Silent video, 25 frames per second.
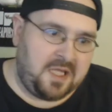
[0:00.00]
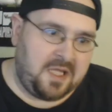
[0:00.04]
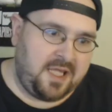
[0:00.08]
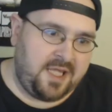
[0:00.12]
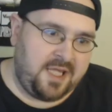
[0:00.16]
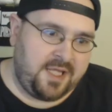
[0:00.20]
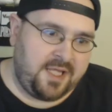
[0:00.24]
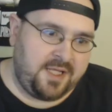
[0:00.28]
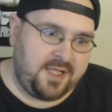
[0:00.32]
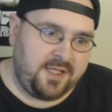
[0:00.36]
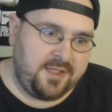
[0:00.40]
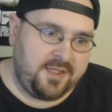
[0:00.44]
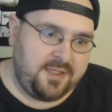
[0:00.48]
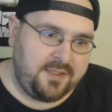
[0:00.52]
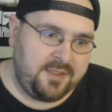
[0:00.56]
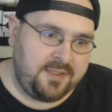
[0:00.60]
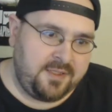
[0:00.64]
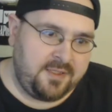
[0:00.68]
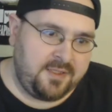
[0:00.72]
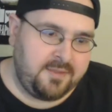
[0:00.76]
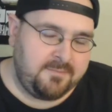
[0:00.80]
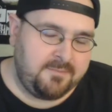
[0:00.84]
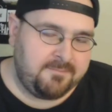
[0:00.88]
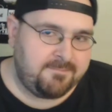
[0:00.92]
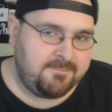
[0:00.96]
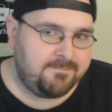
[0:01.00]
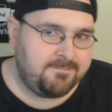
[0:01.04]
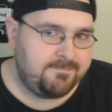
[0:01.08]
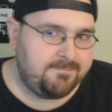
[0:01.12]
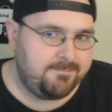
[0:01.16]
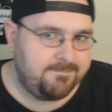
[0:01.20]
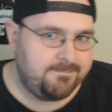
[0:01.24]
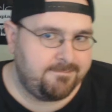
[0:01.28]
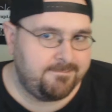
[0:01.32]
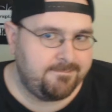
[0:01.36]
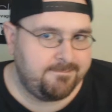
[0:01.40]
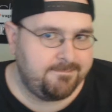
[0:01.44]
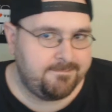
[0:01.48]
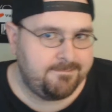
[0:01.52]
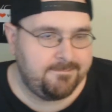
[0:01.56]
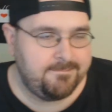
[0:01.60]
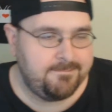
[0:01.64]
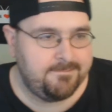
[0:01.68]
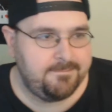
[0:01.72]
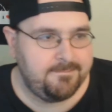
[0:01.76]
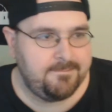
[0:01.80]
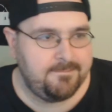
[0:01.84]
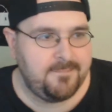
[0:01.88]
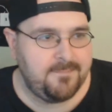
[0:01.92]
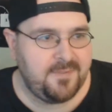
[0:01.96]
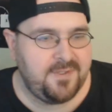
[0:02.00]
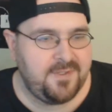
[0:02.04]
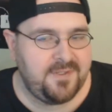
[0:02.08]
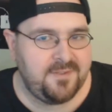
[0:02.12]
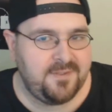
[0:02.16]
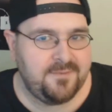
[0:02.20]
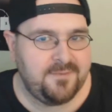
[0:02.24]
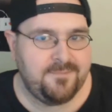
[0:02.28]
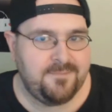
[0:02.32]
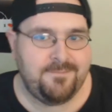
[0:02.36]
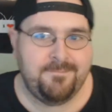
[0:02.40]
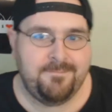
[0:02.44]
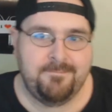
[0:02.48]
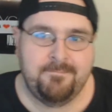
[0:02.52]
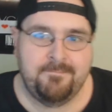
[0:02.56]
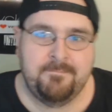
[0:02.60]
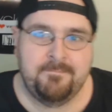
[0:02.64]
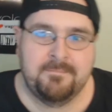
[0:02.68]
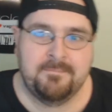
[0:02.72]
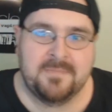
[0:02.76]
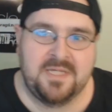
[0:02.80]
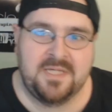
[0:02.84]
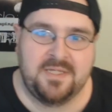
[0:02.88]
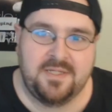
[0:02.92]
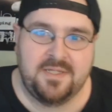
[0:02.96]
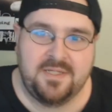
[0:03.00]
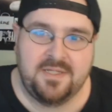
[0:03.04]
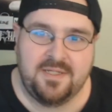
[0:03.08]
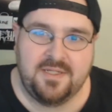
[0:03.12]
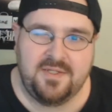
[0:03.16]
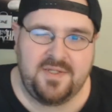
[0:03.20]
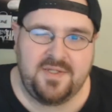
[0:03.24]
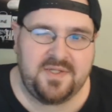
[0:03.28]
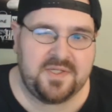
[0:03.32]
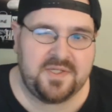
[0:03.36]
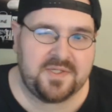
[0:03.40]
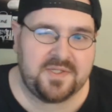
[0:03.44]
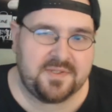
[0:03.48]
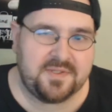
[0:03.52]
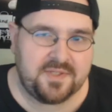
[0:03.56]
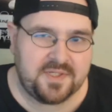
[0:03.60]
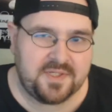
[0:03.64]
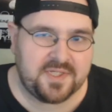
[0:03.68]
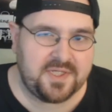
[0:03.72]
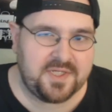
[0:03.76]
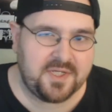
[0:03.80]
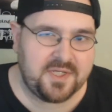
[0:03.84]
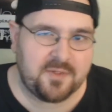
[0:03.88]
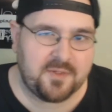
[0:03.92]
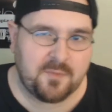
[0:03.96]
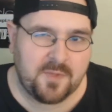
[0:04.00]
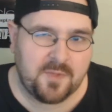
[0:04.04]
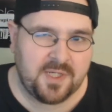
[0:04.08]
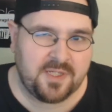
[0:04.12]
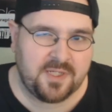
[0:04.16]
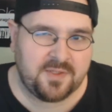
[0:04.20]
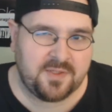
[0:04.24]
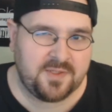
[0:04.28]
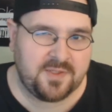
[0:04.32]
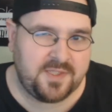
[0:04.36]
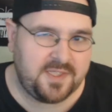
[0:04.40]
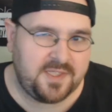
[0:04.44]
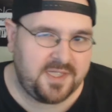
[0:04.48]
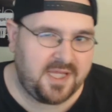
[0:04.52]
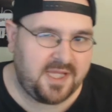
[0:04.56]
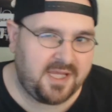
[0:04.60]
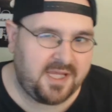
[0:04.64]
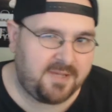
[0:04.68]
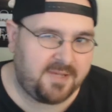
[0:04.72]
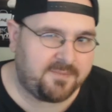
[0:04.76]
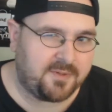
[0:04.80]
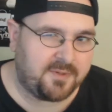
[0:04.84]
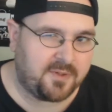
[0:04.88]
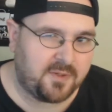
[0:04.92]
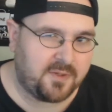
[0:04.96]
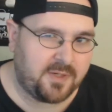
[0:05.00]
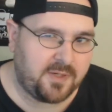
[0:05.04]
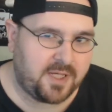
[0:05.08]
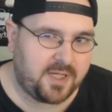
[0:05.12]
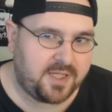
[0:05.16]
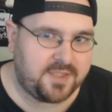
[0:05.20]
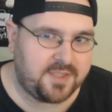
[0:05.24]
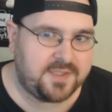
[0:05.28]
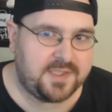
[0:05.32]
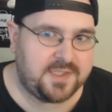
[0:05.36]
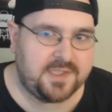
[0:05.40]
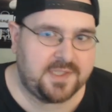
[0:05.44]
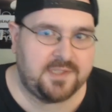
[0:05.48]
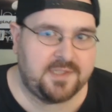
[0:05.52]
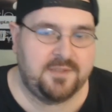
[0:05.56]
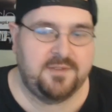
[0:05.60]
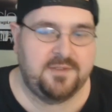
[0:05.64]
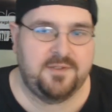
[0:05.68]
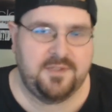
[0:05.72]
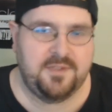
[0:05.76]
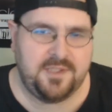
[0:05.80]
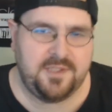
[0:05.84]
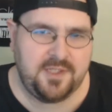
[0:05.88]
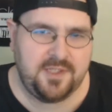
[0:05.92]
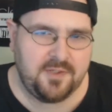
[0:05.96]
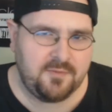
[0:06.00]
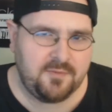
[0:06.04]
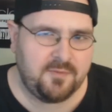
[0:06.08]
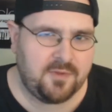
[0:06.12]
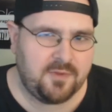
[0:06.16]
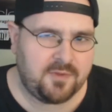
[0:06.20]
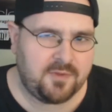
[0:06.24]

And, well, just stick around to the after credits. You